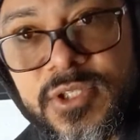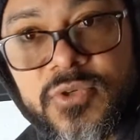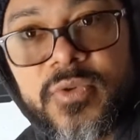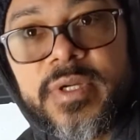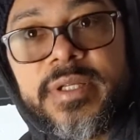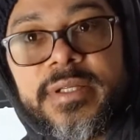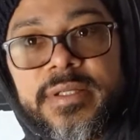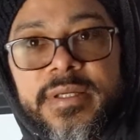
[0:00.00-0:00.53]
to
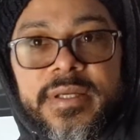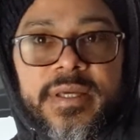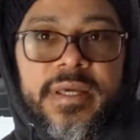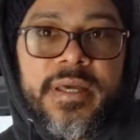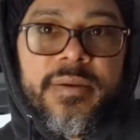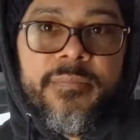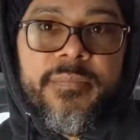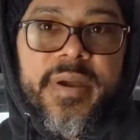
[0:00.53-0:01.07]
it.
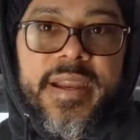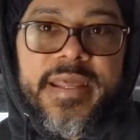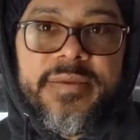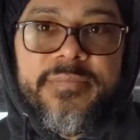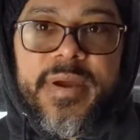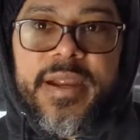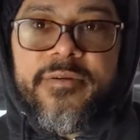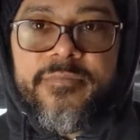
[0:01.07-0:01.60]
Very,
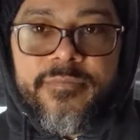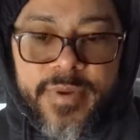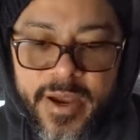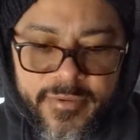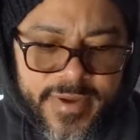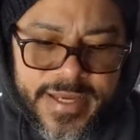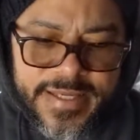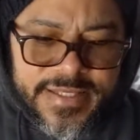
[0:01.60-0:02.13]
very,
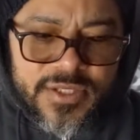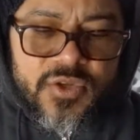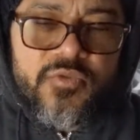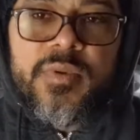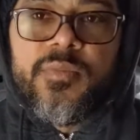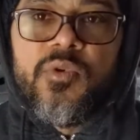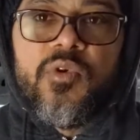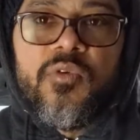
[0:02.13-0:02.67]
very easy to
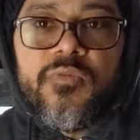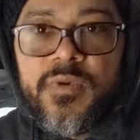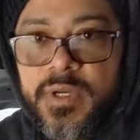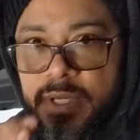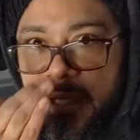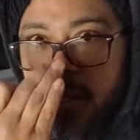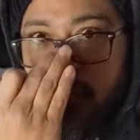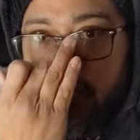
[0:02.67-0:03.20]
remove.
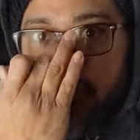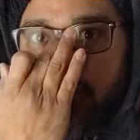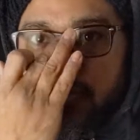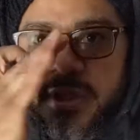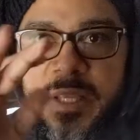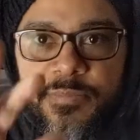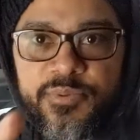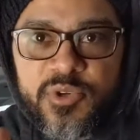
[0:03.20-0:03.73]
The
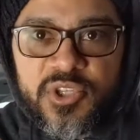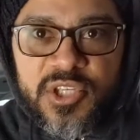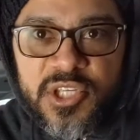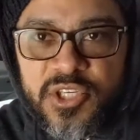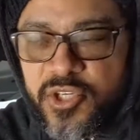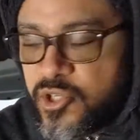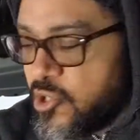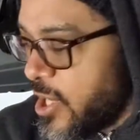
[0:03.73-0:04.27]
same
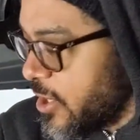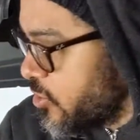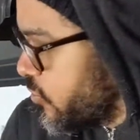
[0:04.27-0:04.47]
procedure. You have